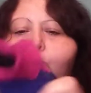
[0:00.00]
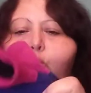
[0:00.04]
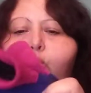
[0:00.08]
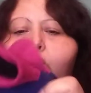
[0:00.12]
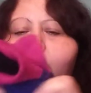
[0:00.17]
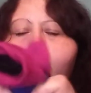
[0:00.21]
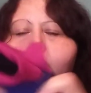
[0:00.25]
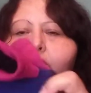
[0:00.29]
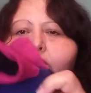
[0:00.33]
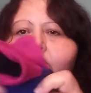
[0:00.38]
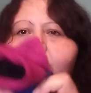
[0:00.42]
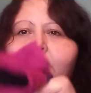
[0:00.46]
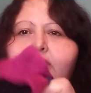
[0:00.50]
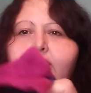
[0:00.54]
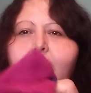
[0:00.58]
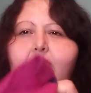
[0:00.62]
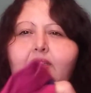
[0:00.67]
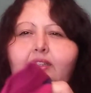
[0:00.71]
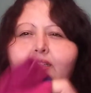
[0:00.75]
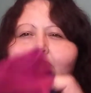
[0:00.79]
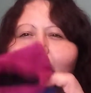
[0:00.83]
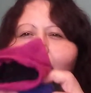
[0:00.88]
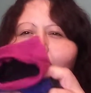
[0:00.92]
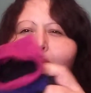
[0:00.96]
a
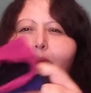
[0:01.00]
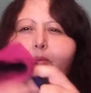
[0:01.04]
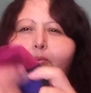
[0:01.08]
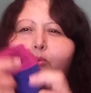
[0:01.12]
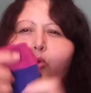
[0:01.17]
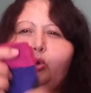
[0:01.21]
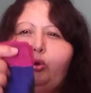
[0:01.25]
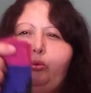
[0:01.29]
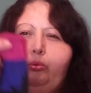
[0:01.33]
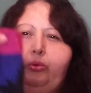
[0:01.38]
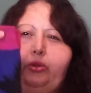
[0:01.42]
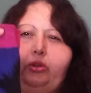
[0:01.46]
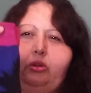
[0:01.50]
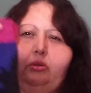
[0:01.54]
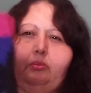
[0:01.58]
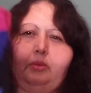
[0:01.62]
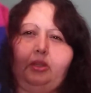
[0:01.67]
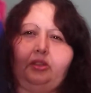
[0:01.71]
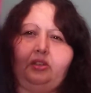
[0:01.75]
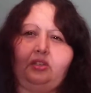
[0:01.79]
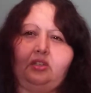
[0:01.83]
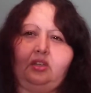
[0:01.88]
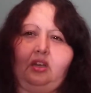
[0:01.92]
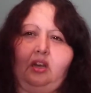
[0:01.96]
little bit more room
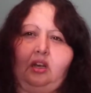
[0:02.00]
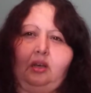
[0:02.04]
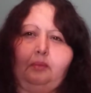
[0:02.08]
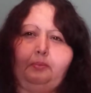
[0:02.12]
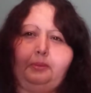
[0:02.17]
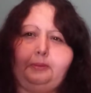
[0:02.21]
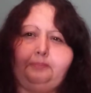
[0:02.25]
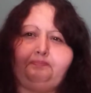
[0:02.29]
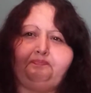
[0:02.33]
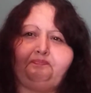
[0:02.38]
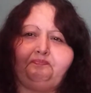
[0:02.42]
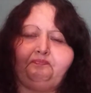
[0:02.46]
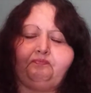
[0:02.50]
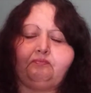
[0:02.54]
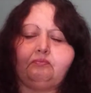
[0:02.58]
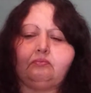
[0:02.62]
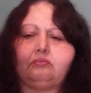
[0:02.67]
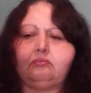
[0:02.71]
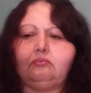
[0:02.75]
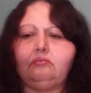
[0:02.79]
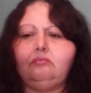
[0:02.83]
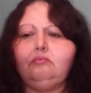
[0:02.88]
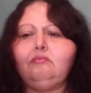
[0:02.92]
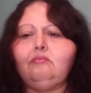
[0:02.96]
on the top.
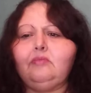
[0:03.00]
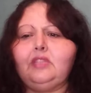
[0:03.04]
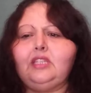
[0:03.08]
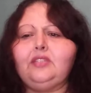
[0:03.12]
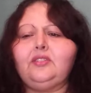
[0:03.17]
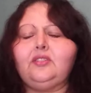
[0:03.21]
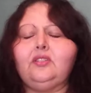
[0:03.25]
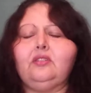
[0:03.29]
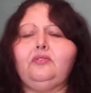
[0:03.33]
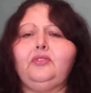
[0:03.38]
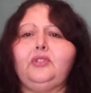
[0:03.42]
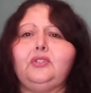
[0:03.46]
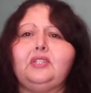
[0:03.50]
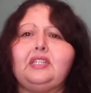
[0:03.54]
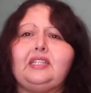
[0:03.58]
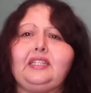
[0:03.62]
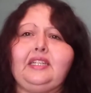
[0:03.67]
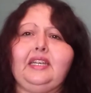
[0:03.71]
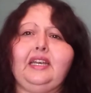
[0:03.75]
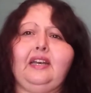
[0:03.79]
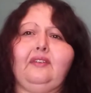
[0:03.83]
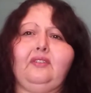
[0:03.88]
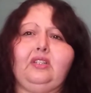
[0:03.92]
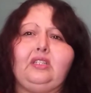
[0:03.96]
So if you tend
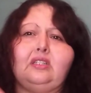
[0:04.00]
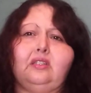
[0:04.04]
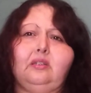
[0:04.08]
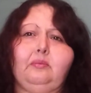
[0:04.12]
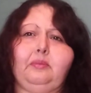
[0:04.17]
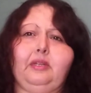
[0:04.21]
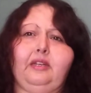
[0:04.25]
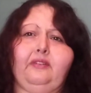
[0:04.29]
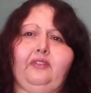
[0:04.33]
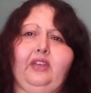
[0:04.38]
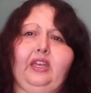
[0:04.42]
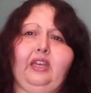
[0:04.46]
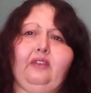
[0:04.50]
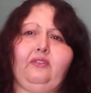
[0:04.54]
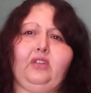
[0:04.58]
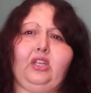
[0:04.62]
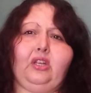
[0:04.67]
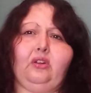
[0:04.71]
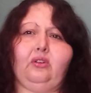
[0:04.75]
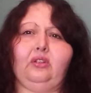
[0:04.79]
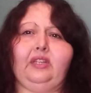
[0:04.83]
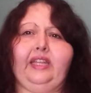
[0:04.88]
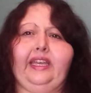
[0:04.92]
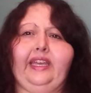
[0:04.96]
to have a little bit of a
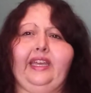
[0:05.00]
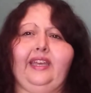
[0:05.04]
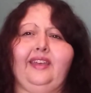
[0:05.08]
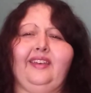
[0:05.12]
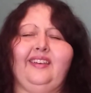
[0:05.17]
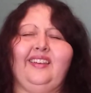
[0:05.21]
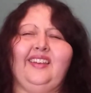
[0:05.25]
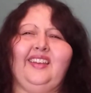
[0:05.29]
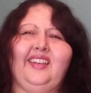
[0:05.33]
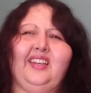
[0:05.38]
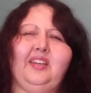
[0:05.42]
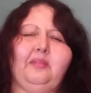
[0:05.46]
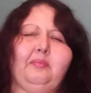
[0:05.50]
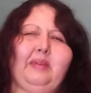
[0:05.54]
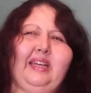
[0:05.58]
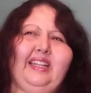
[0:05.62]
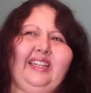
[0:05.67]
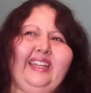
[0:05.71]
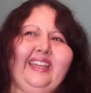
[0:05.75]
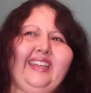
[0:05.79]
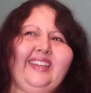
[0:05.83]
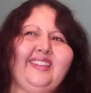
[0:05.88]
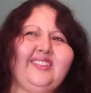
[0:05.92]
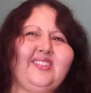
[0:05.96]
heavier leg, my
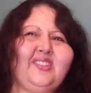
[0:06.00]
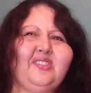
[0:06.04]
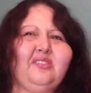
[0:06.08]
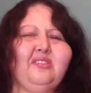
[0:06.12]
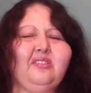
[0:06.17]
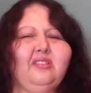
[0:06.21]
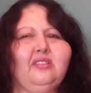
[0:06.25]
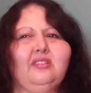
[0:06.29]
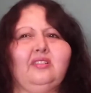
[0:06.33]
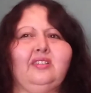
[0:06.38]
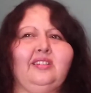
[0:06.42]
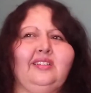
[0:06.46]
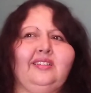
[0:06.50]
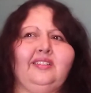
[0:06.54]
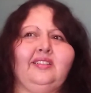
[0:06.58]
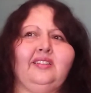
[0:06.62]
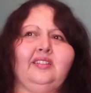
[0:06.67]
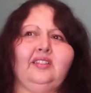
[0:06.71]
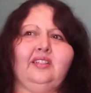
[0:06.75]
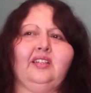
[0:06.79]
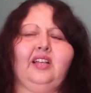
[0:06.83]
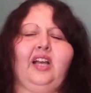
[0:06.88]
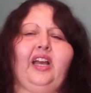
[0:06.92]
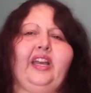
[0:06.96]
legs are
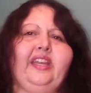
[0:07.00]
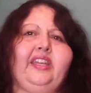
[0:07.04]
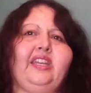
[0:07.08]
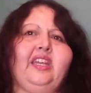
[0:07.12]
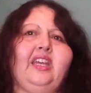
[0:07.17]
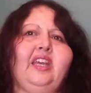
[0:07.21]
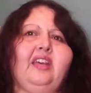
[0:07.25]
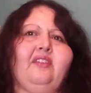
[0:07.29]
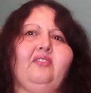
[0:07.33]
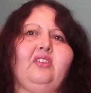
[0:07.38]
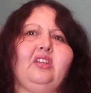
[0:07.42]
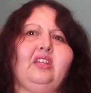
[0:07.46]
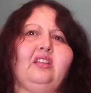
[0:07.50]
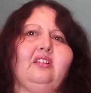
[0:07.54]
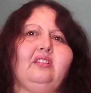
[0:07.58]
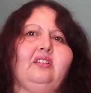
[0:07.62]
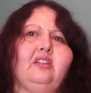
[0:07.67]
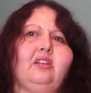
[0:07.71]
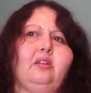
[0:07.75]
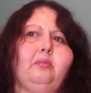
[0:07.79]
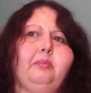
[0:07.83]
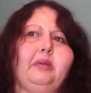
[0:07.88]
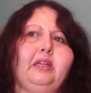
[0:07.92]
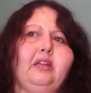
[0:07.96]
kind of heavy a
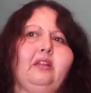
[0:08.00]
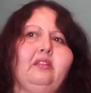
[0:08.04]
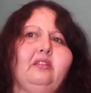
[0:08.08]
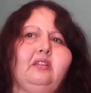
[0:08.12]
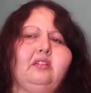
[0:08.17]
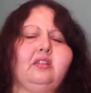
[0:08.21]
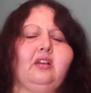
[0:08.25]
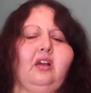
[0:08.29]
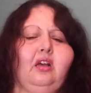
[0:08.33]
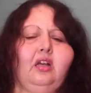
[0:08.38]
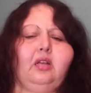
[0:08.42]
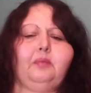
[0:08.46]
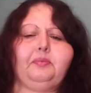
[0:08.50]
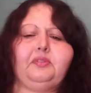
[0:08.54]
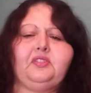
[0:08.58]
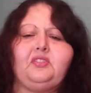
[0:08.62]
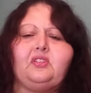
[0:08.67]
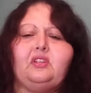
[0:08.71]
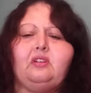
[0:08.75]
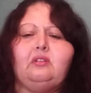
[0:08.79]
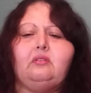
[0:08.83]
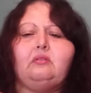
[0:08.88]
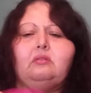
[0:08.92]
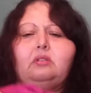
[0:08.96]
little bit on the top.
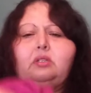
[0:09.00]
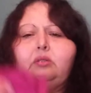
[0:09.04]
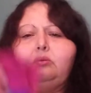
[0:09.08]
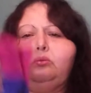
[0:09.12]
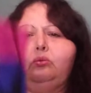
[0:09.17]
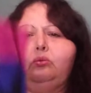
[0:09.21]
So